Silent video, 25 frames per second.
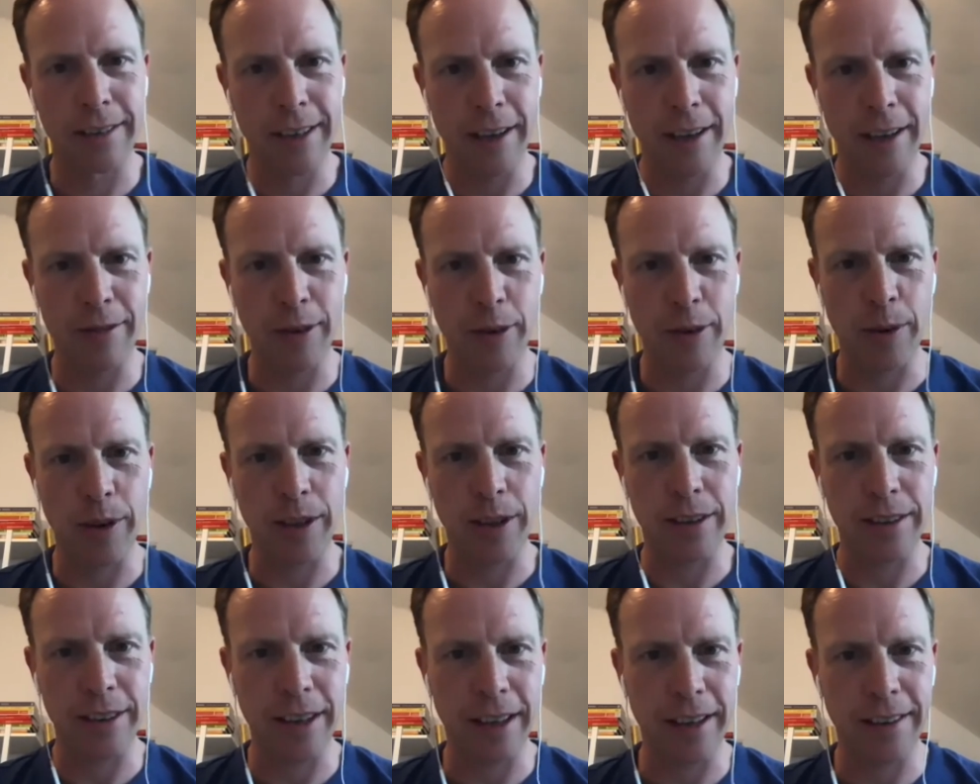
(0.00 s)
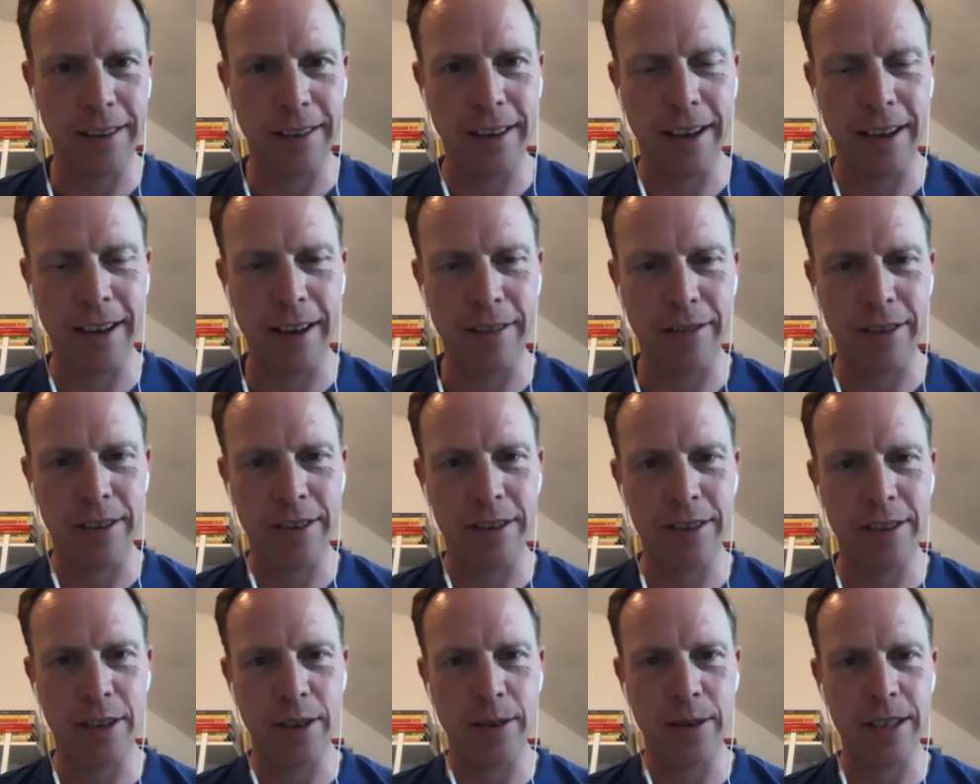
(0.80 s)
if you will, than
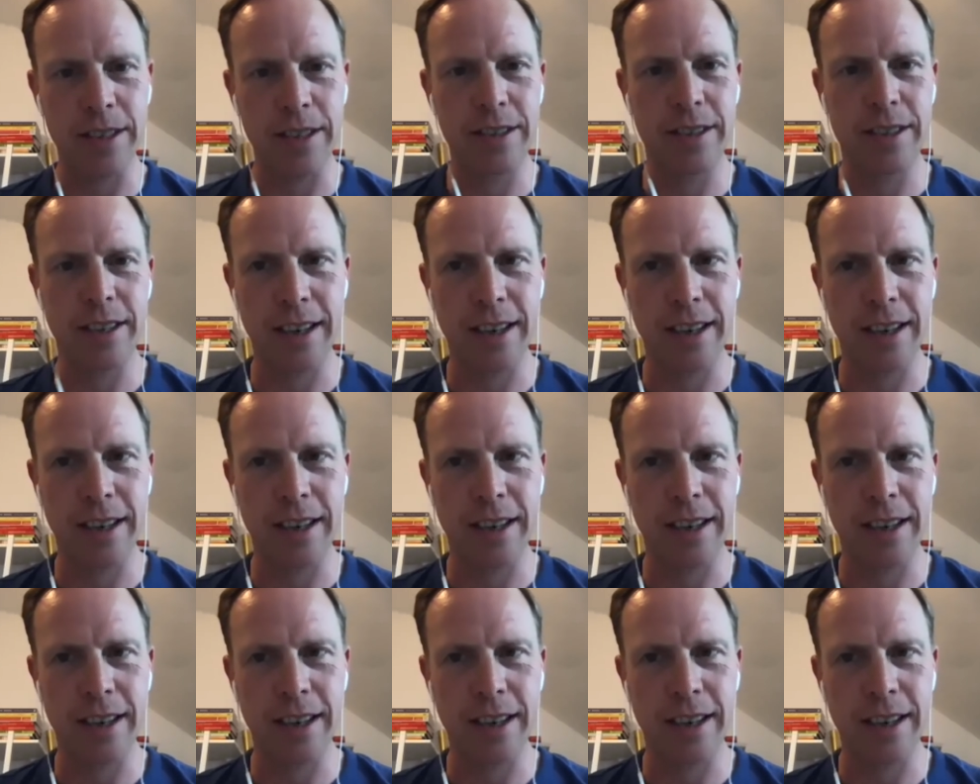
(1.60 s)
ever. So it's